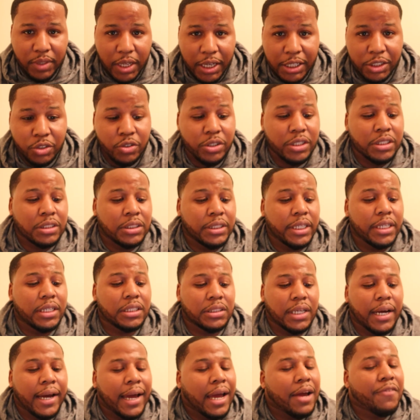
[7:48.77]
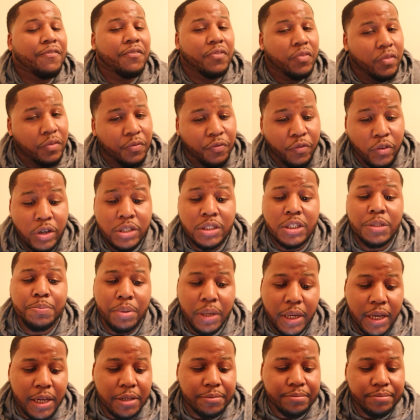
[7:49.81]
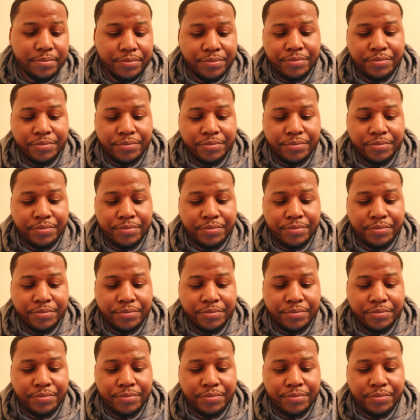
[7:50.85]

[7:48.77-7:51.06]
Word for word: As you can see, it does not have Frenzy Plant.